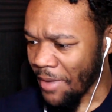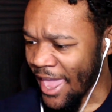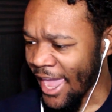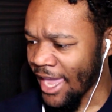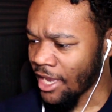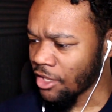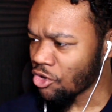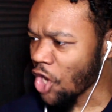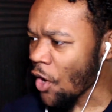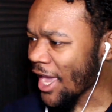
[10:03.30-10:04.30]
he be eating.
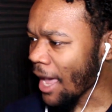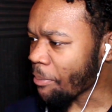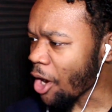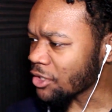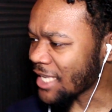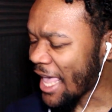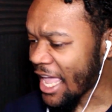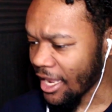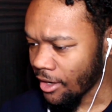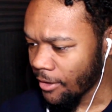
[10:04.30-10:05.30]
You know he got
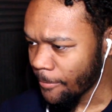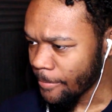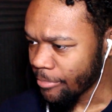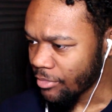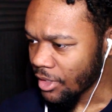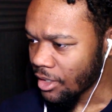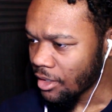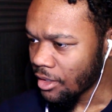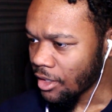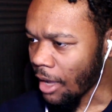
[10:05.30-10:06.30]
protein.
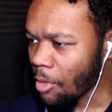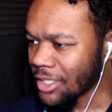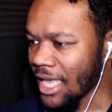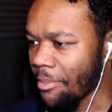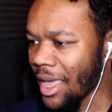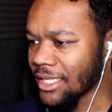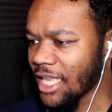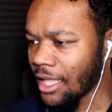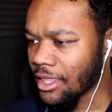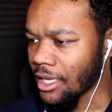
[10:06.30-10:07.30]
Come on, Teppei. He's
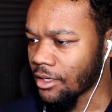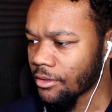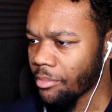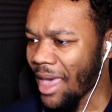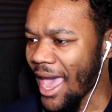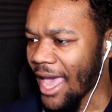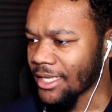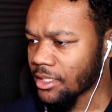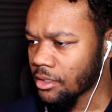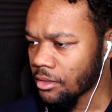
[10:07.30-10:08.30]
nothing.
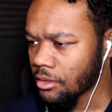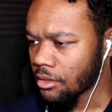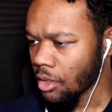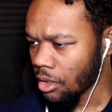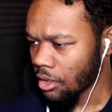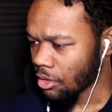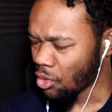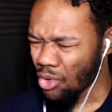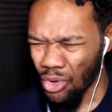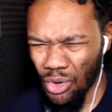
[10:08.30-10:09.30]
Pass.
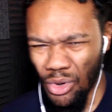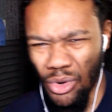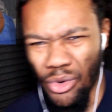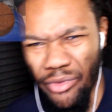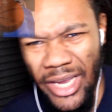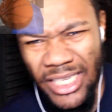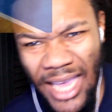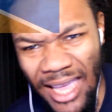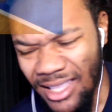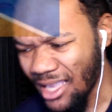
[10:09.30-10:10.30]
Ooh,
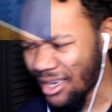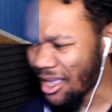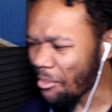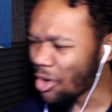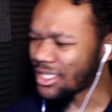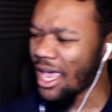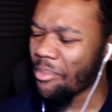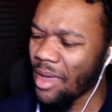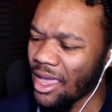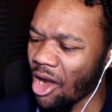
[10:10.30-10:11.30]
rejected. Come on,
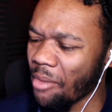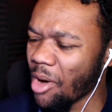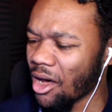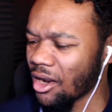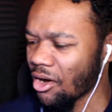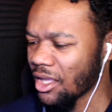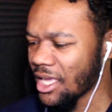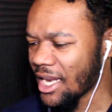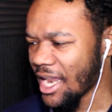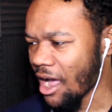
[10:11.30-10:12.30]
Teppei. Arbaldo. He
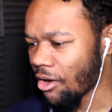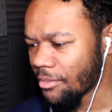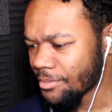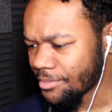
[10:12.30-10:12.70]
hit it out.